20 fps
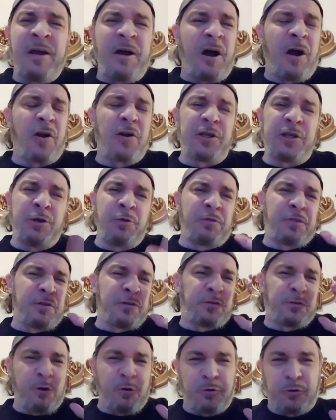Our youth
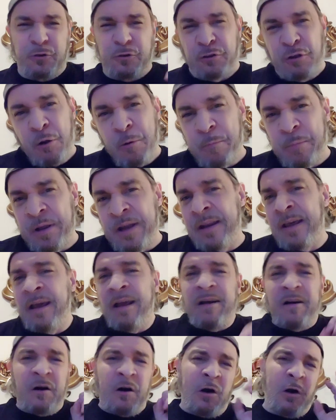is so stupid.
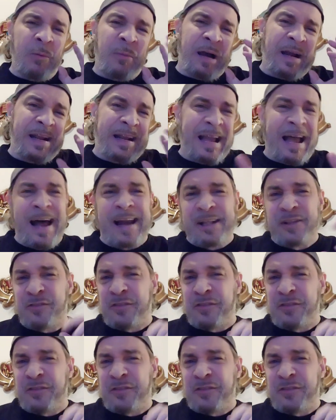Oh my God,